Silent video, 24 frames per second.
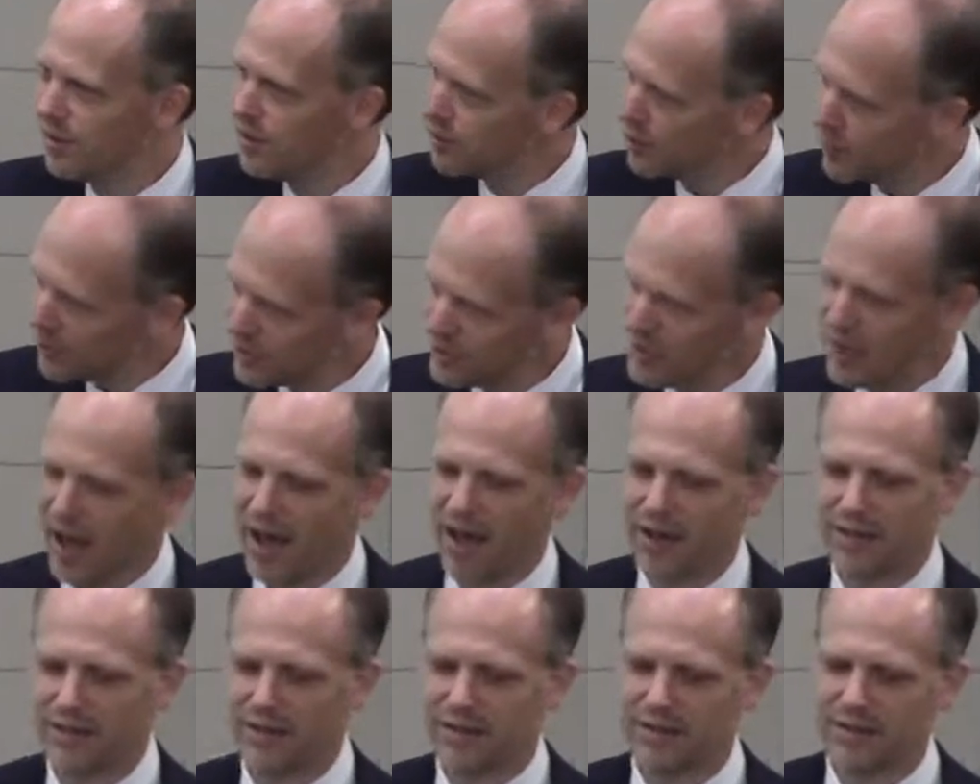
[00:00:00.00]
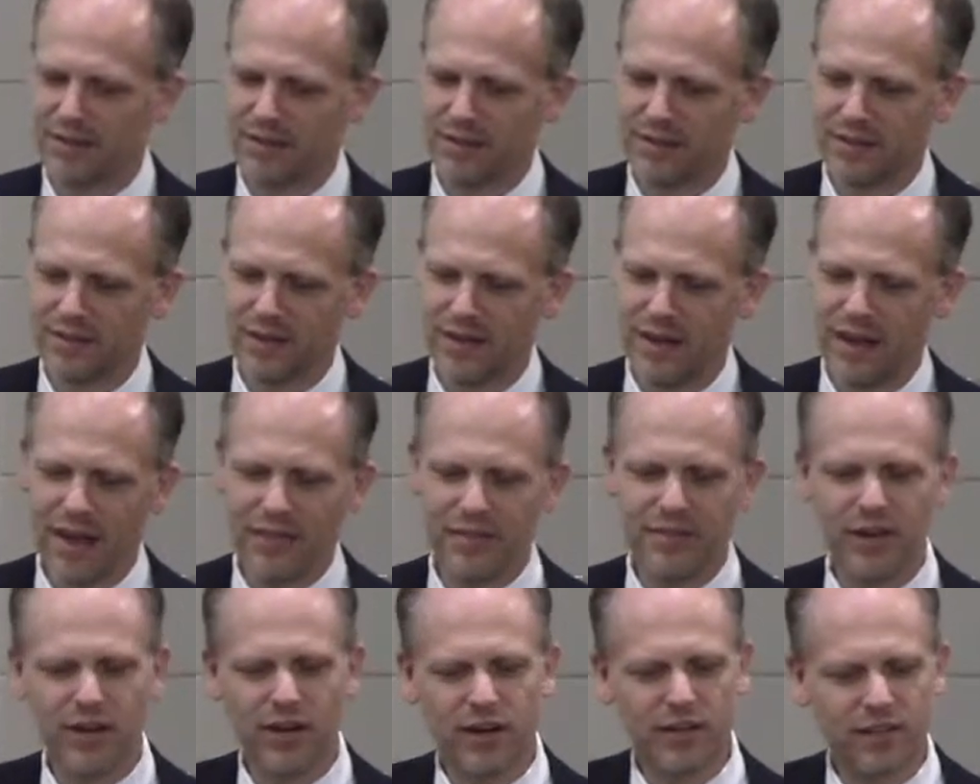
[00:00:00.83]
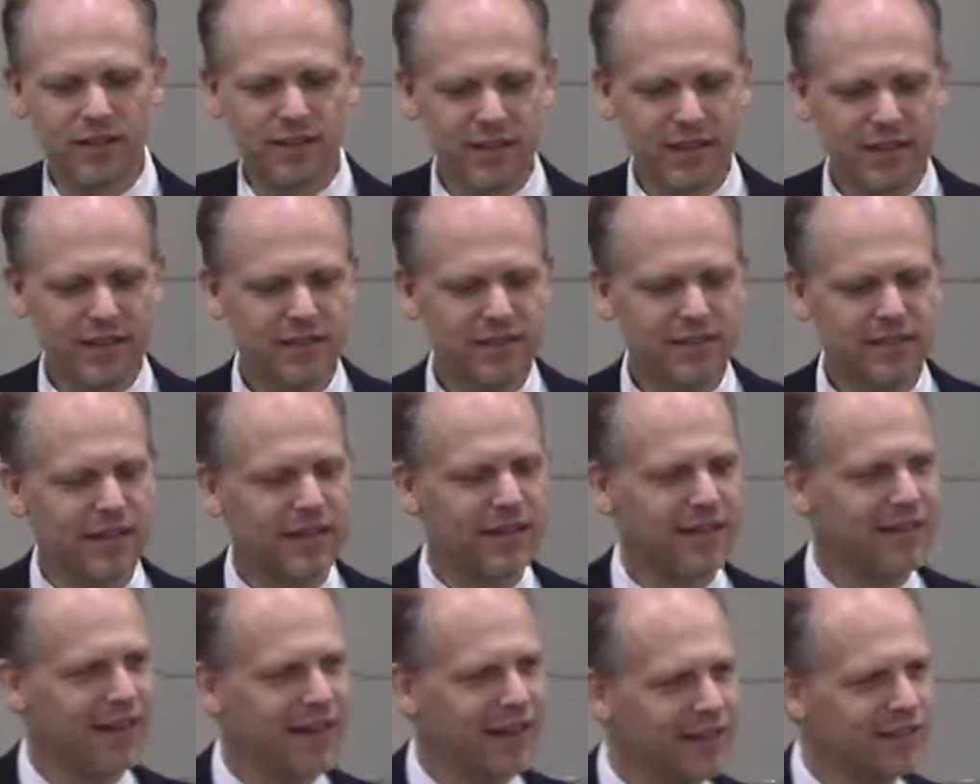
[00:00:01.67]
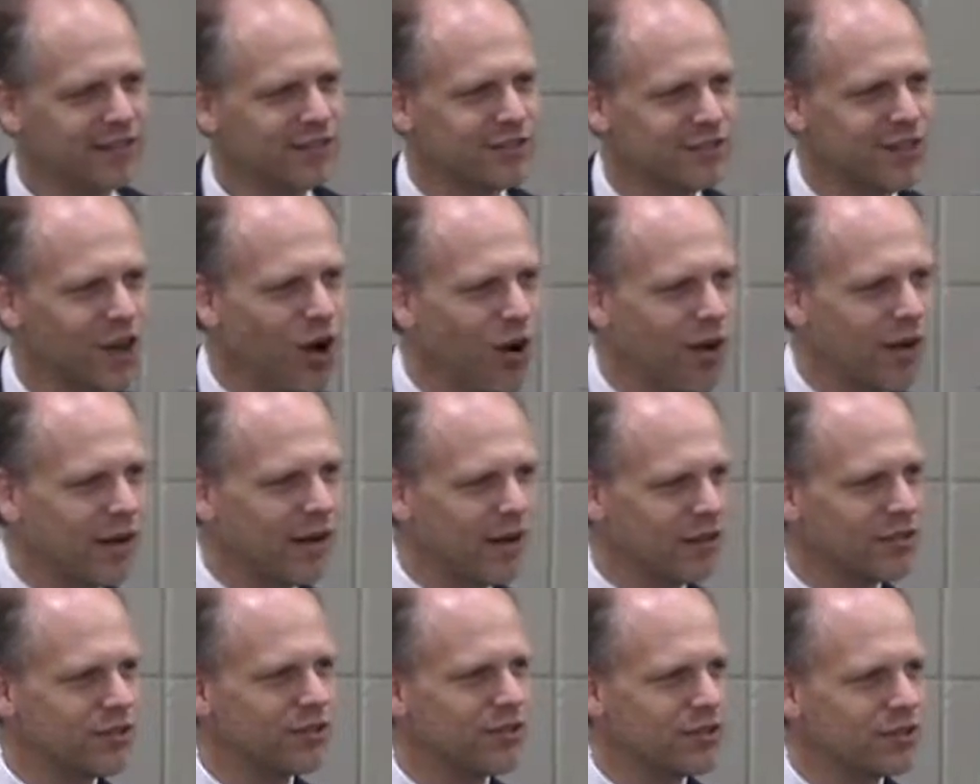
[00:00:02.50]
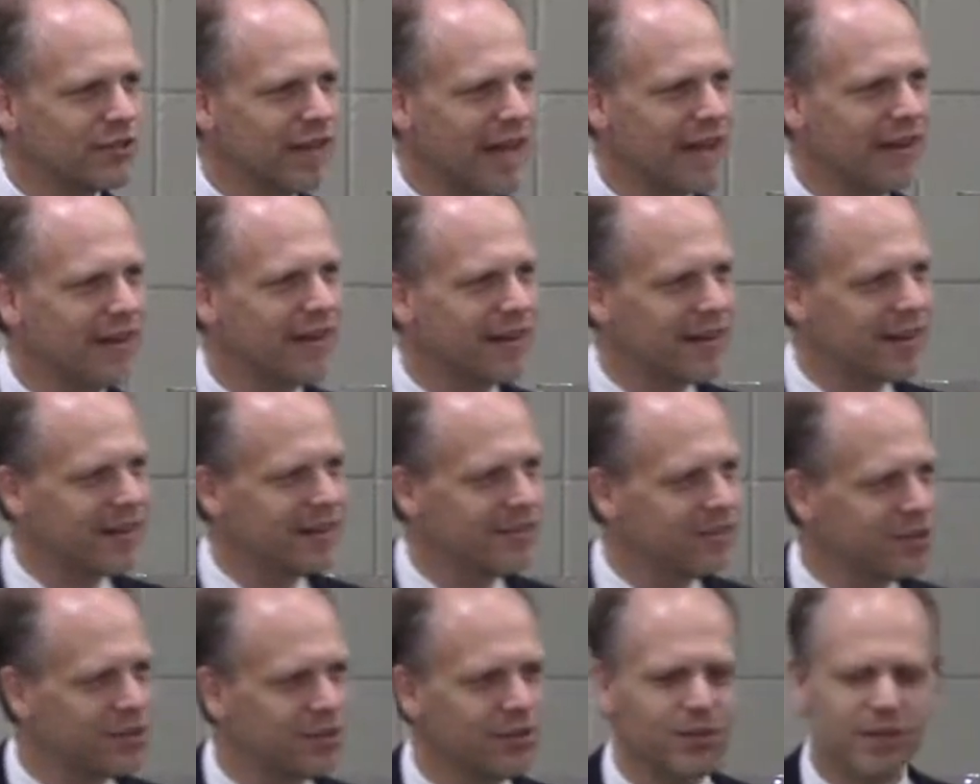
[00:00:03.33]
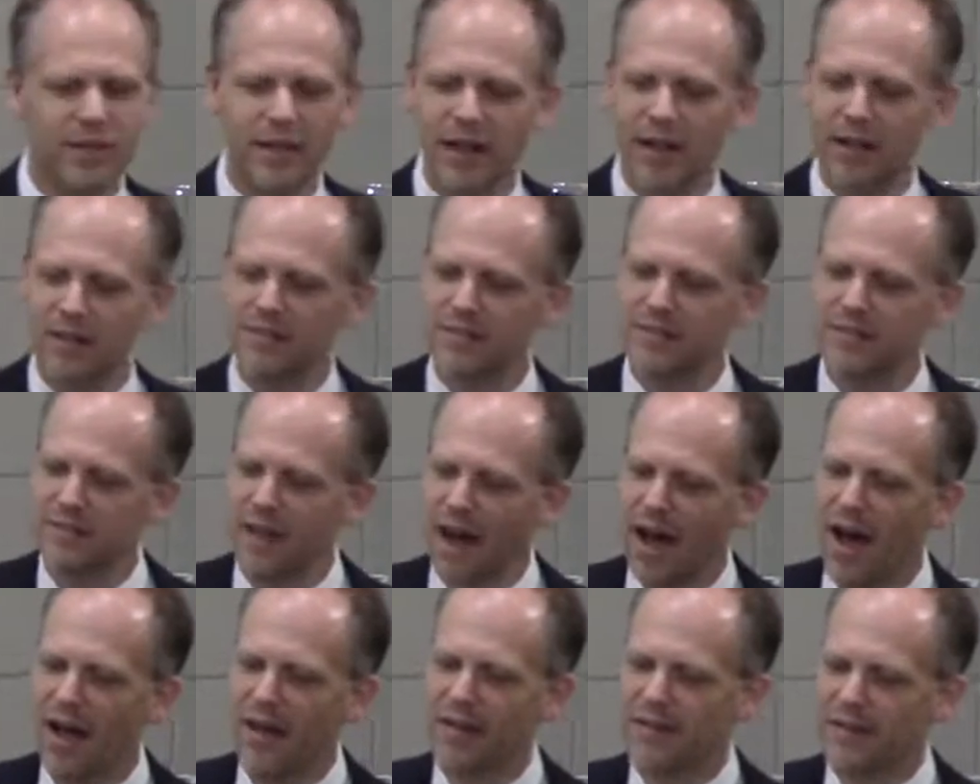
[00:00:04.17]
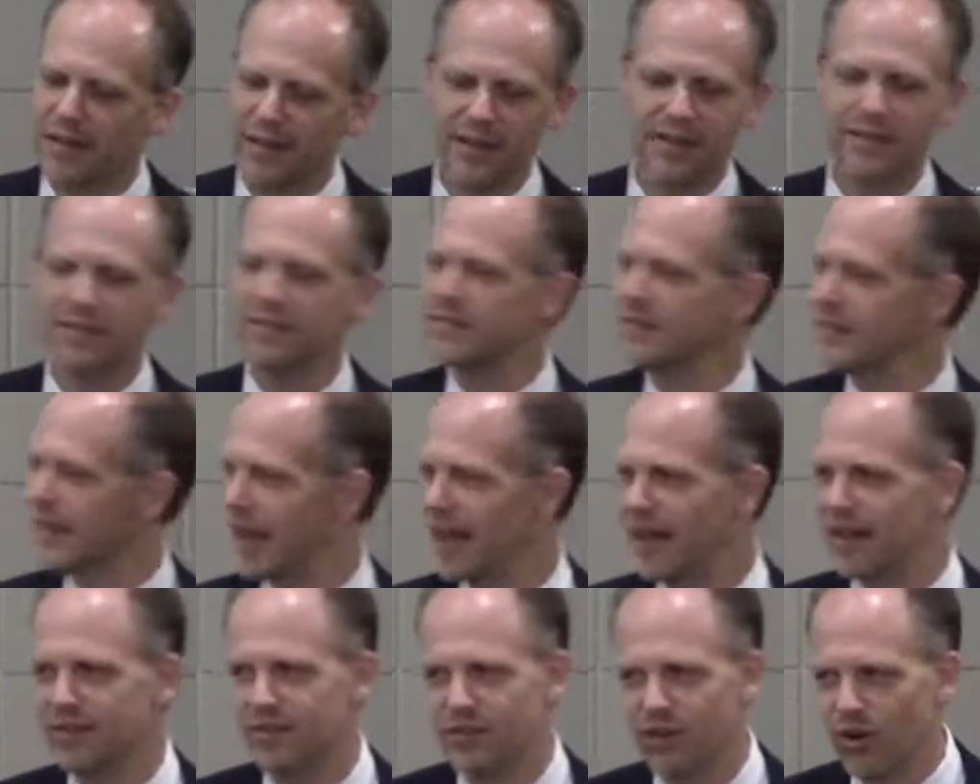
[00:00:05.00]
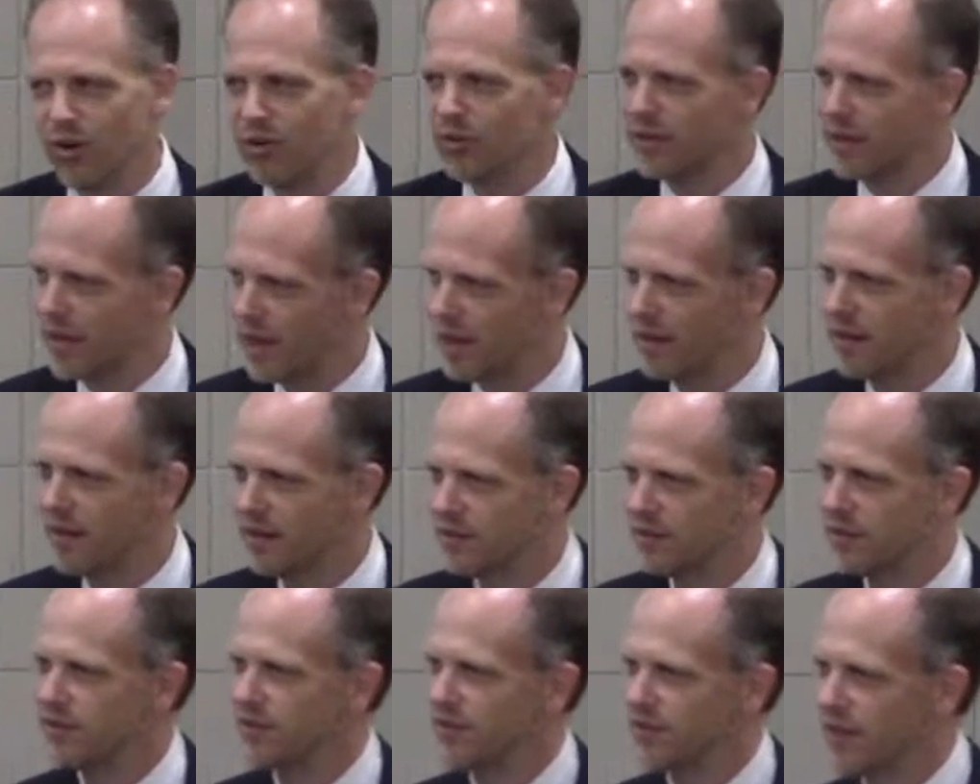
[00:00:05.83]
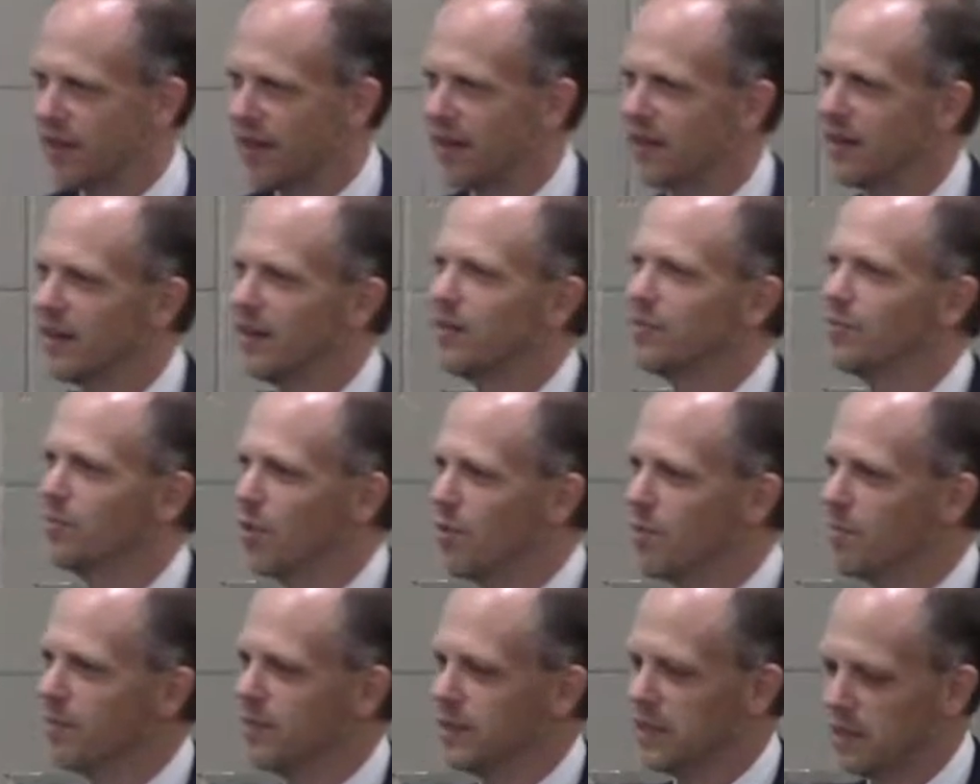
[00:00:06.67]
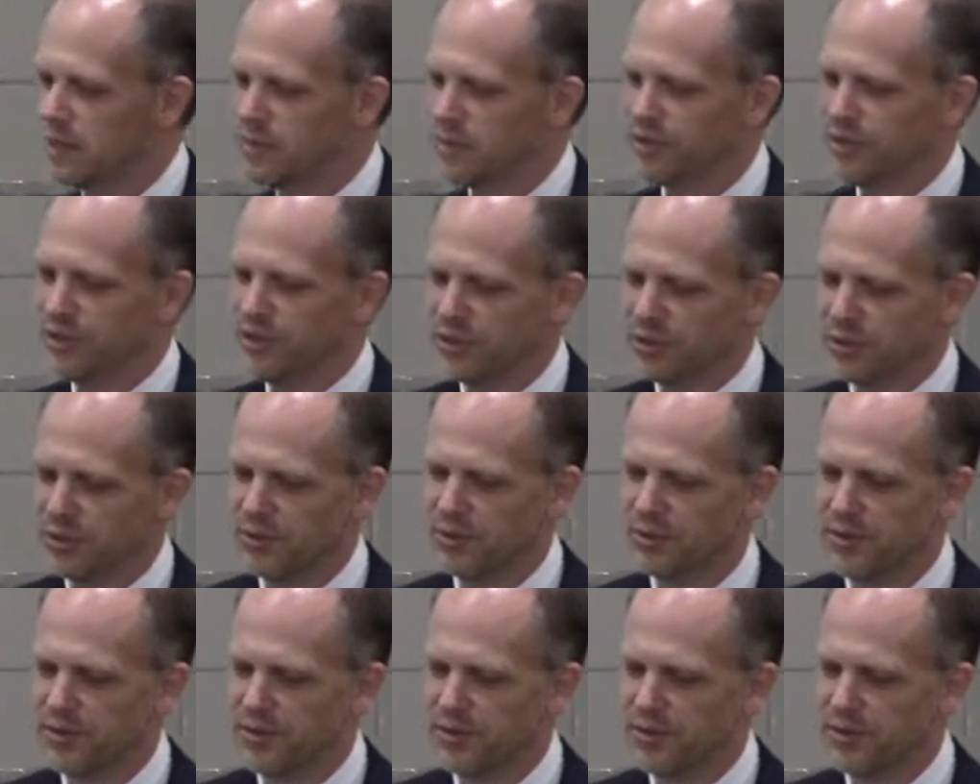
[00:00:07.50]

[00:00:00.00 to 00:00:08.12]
We're not. And there are things that kings know and understand that can do that us non-kings can't know, can't understand, and won't be able to do.